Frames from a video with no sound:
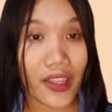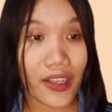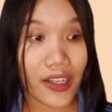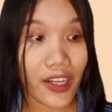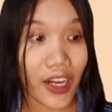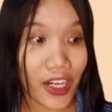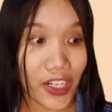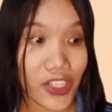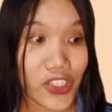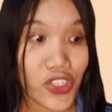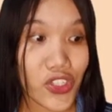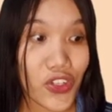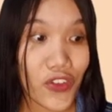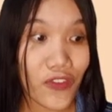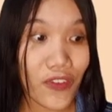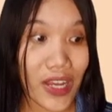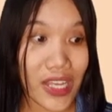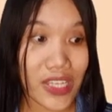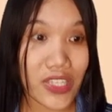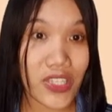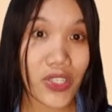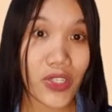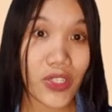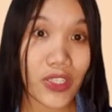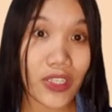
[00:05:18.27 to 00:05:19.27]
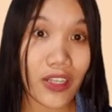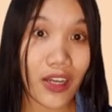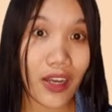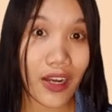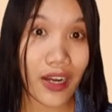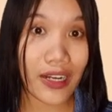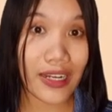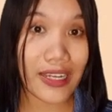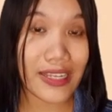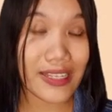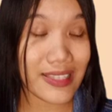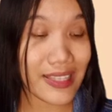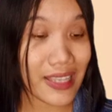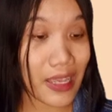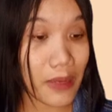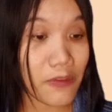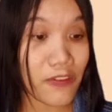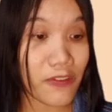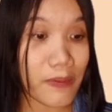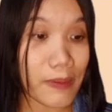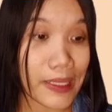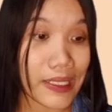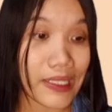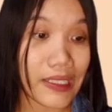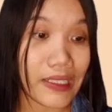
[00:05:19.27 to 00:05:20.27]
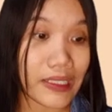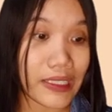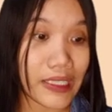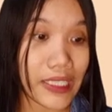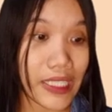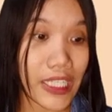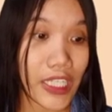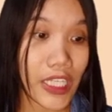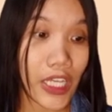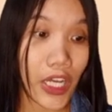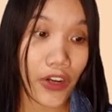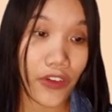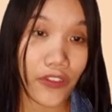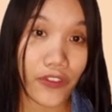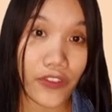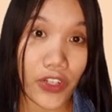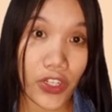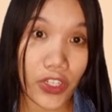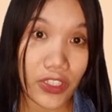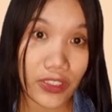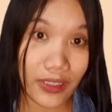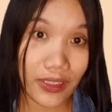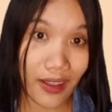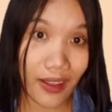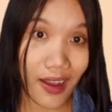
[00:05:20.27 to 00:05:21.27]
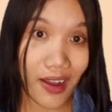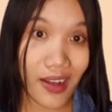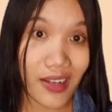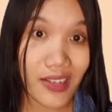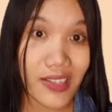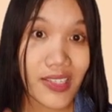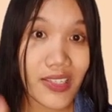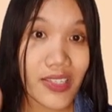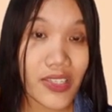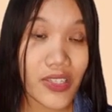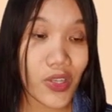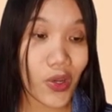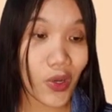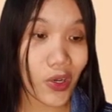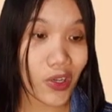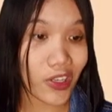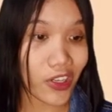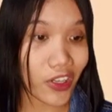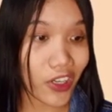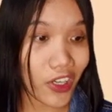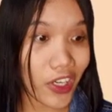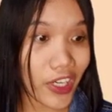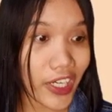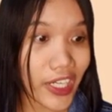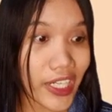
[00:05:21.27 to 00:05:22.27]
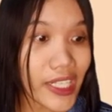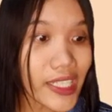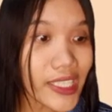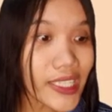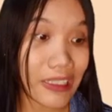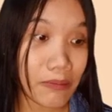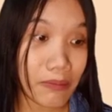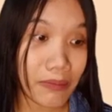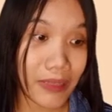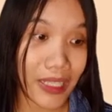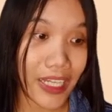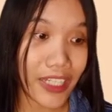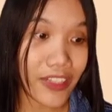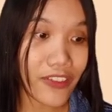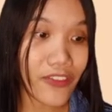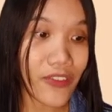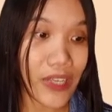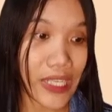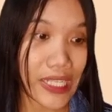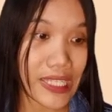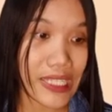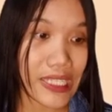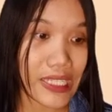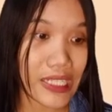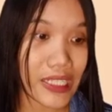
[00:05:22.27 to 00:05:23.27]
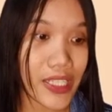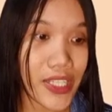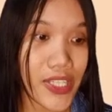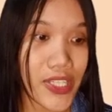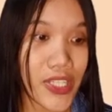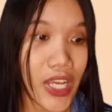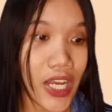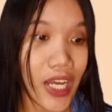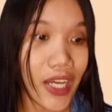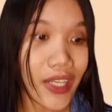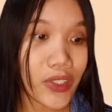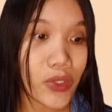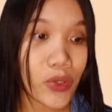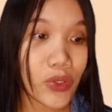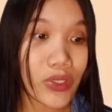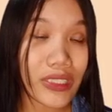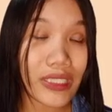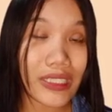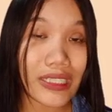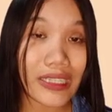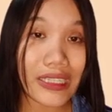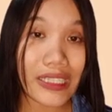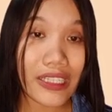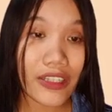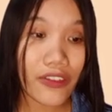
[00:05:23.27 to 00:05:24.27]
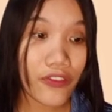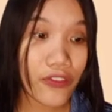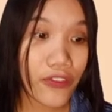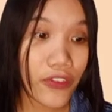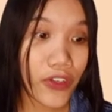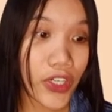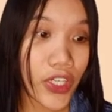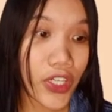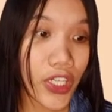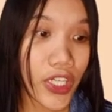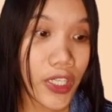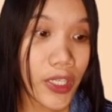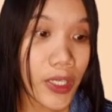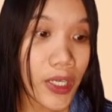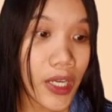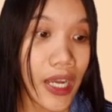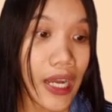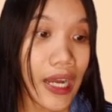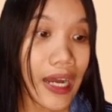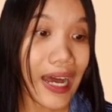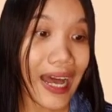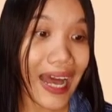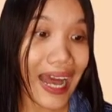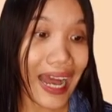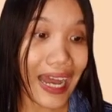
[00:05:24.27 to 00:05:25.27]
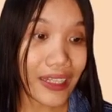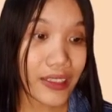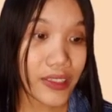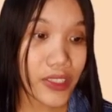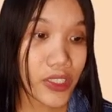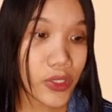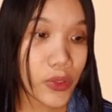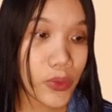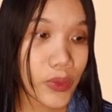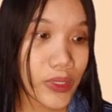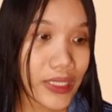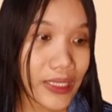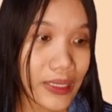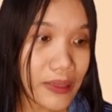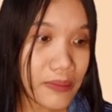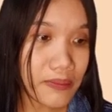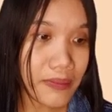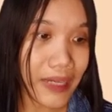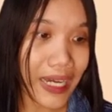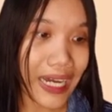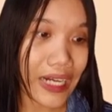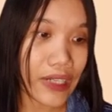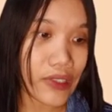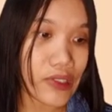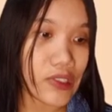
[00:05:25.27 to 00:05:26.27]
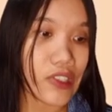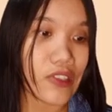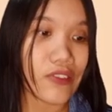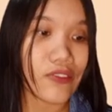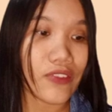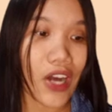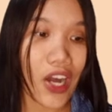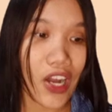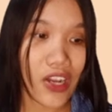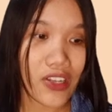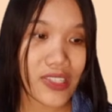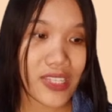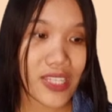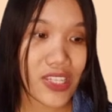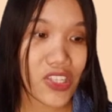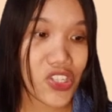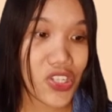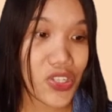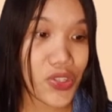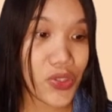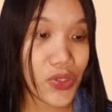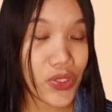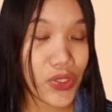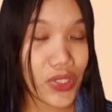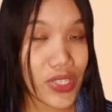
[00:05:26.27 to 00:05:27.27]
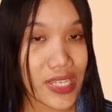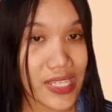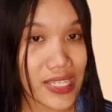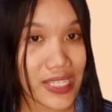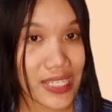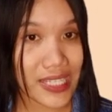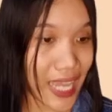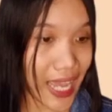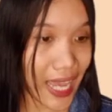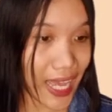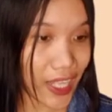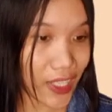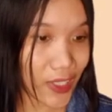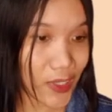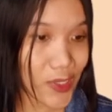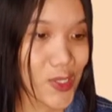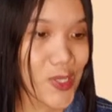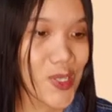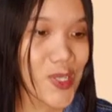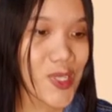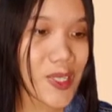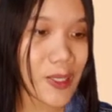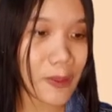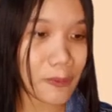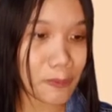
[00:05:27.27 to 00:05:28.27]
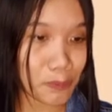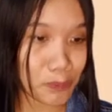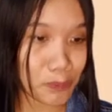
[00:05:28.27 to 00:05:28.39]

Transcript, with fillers: Cardiovascular is the ability of your lungs, your heart, and blood vessels to deliver adequate amount of oxygen to the cells